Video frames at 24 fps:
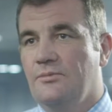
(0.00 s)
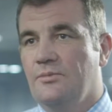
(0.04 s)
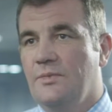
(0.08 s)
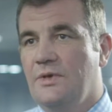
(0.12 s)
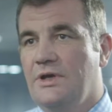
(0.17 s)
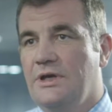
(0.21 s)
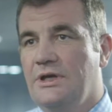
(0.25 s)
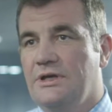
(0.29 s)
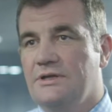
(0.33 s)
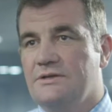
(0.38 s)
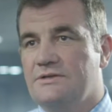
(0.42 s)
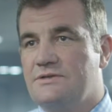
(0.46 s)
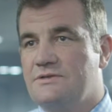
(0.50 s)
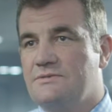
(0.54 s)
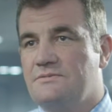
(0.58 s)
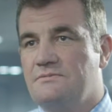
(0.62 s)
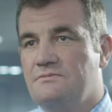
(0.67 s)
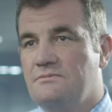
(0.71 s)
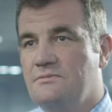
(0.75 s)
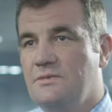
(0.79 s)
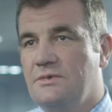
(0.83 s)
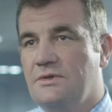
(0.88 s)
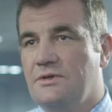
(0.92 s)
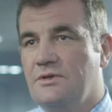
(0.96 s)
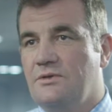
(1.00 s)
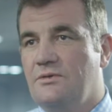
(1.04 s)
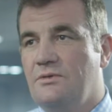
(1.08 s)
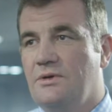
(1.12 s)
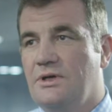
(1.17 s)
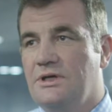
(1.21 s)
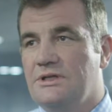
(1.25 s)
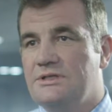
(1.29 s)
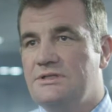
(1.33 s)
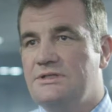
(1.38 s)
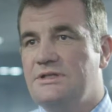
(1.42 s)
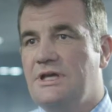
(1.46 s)
is
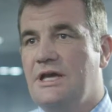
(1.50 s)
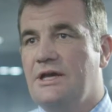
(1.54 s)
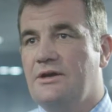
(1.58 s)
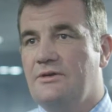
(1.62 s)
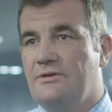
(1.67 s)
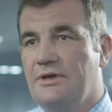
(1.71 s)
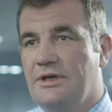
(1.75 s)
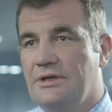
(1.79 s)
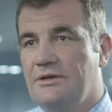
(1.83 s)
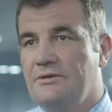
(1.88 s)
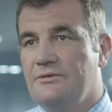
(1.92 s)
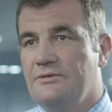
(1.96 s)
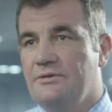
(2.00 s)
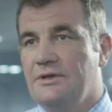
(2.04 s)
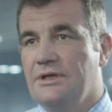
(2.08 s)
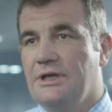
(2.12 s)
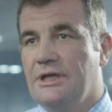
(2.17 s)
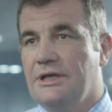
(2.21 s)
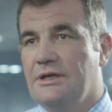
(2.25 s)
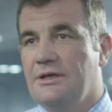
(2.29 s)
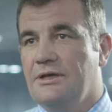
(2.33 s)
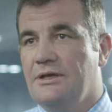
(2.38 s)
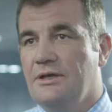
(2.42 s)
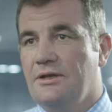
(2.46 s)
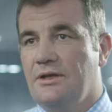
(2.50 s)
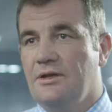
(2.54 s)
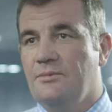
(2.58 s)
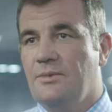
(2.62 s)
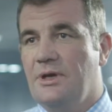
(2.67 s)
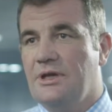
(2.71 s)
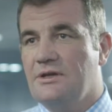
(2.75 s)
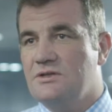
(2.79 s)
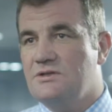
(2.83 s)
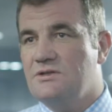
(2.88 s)
quite staggering really, and the amount of